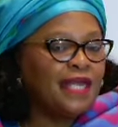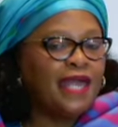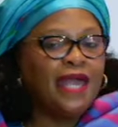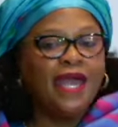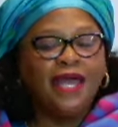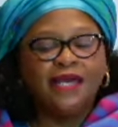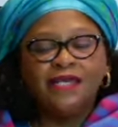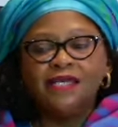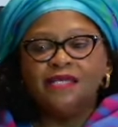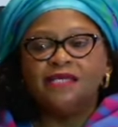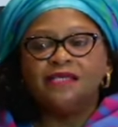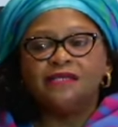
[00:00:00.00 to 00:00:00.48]

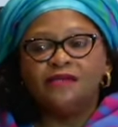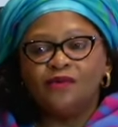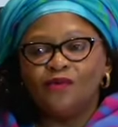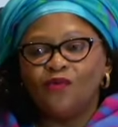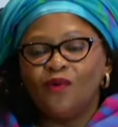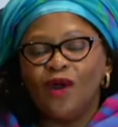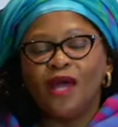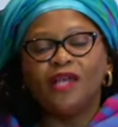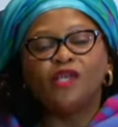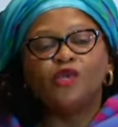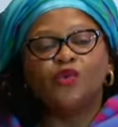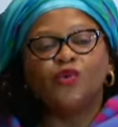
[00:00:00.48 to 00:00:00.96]
And
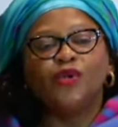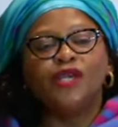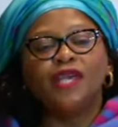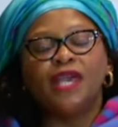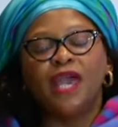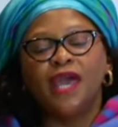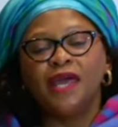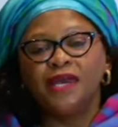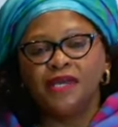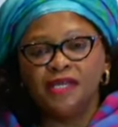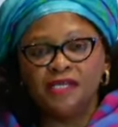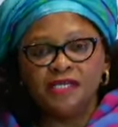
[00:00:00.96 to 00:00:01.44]
what we
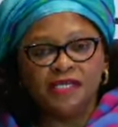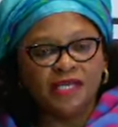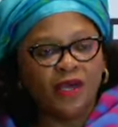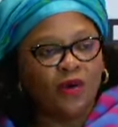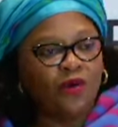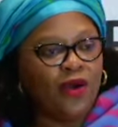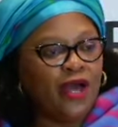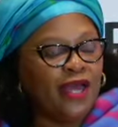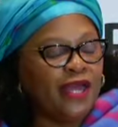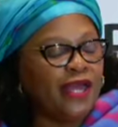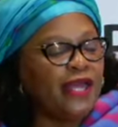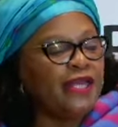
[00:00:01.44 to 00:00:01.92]
carry is
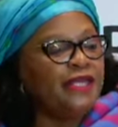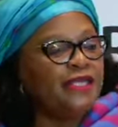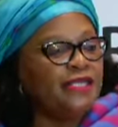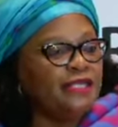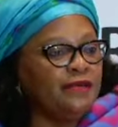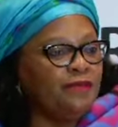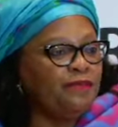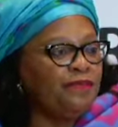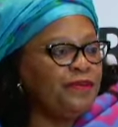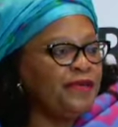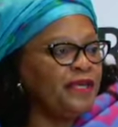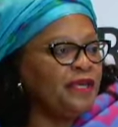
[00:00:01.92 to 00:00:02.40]
our
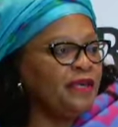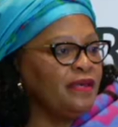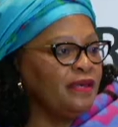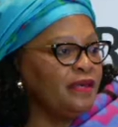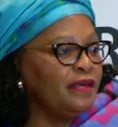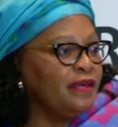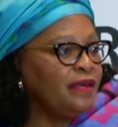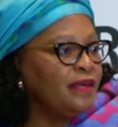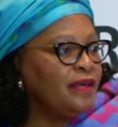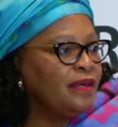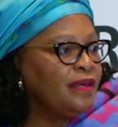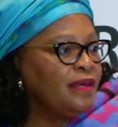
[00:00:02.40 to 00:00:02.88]
NDP.
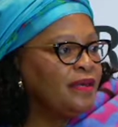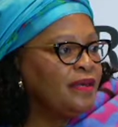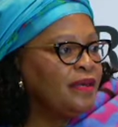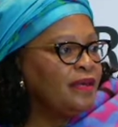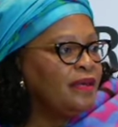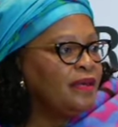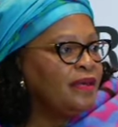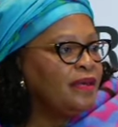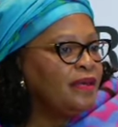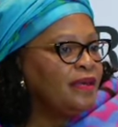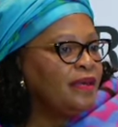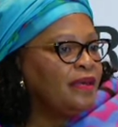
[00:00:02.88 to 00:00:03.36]

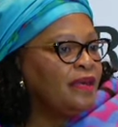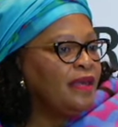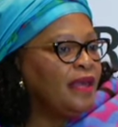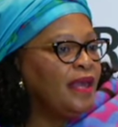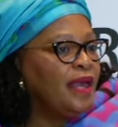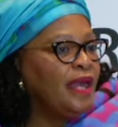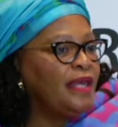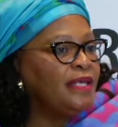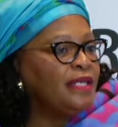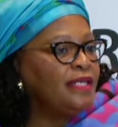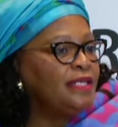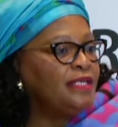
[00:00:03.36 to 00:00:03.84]

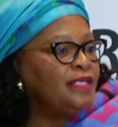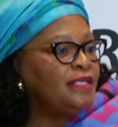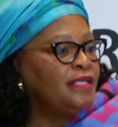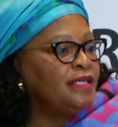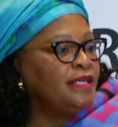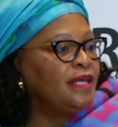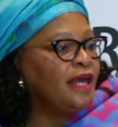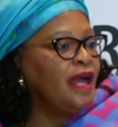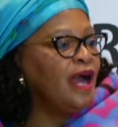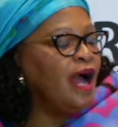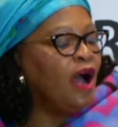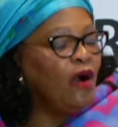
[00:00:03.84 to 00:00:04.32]
And
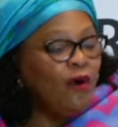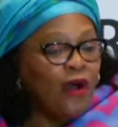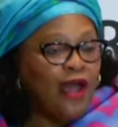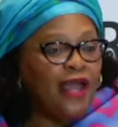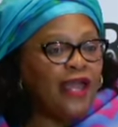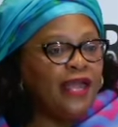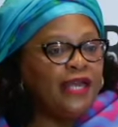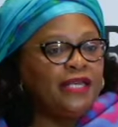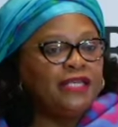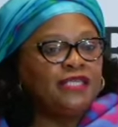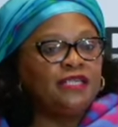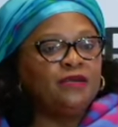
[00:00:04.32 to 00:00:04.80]

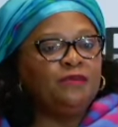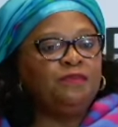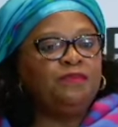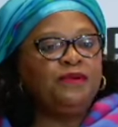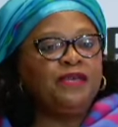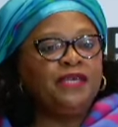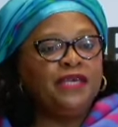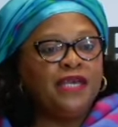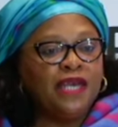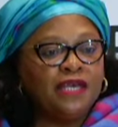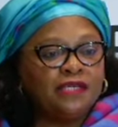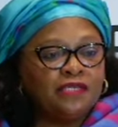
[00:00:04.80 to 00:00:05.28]
our NDP,
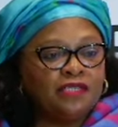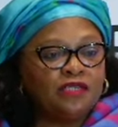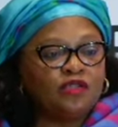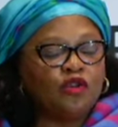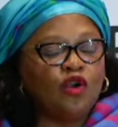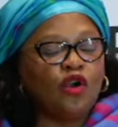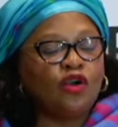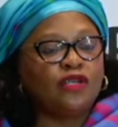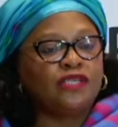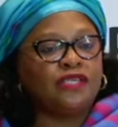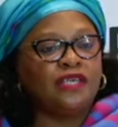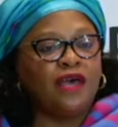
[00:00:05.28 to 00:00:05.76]
yes,
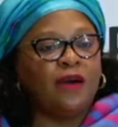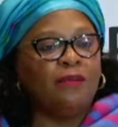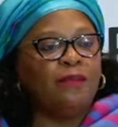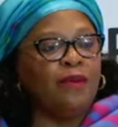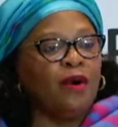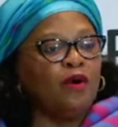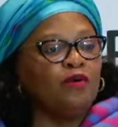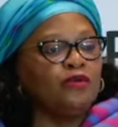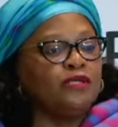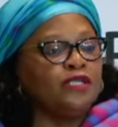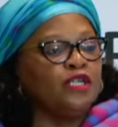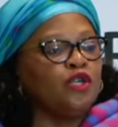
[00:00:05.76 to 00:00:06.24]
talks
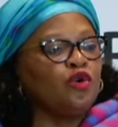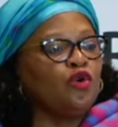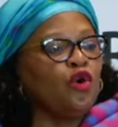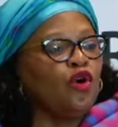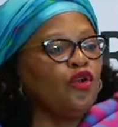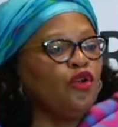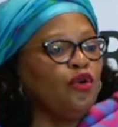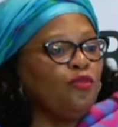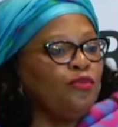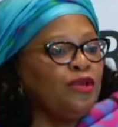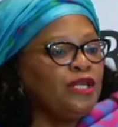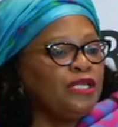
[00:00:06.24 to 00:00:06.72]
about
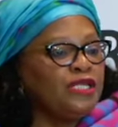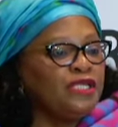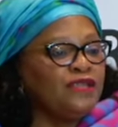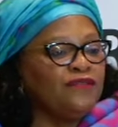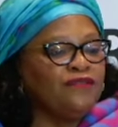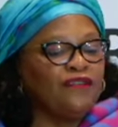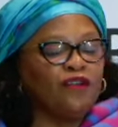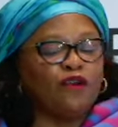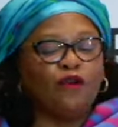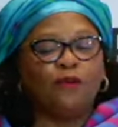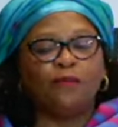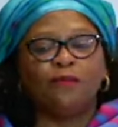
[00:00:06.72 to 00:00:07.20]
economic
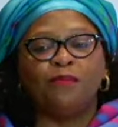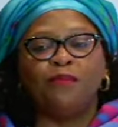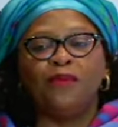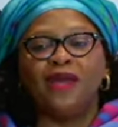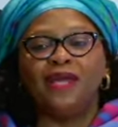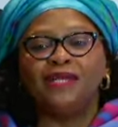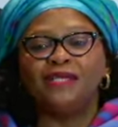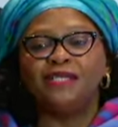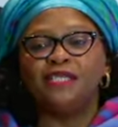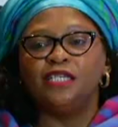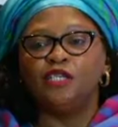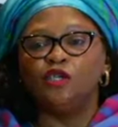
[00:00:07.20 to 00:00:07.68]

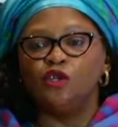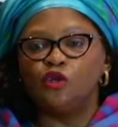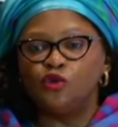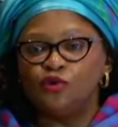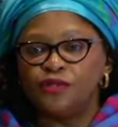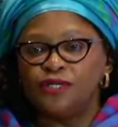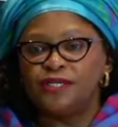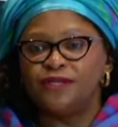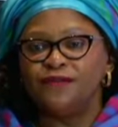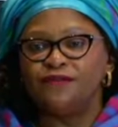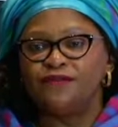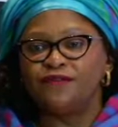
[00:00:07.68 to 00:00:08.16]
development,
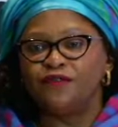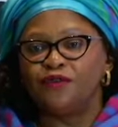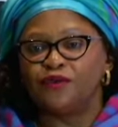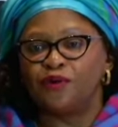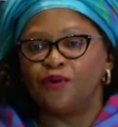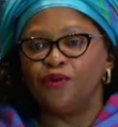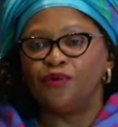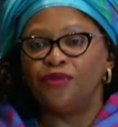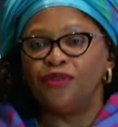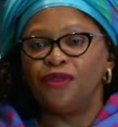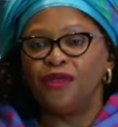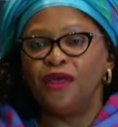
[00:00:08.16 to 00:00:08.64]
inclusive
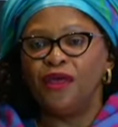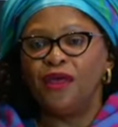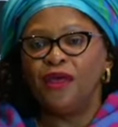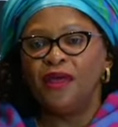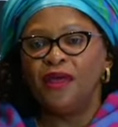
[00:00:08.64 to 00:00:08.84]
growth,